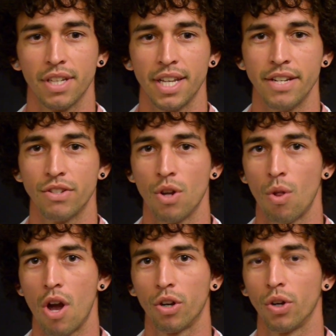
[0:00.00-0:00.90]
It is no
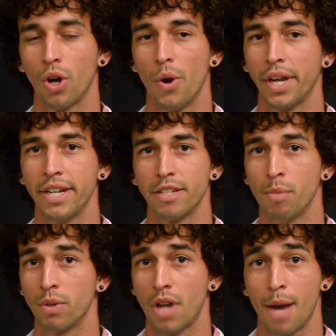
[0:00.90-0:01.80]
longer growing in its
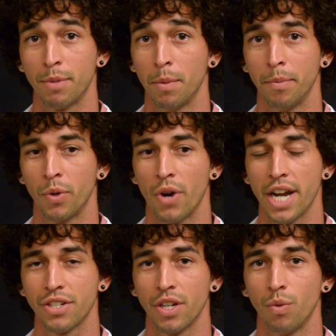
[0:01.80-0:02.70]
most optimum
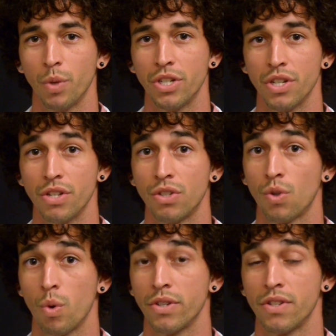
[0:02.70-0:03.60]
direction, which is
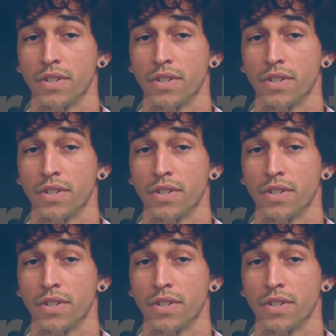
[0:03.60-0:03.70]
towards the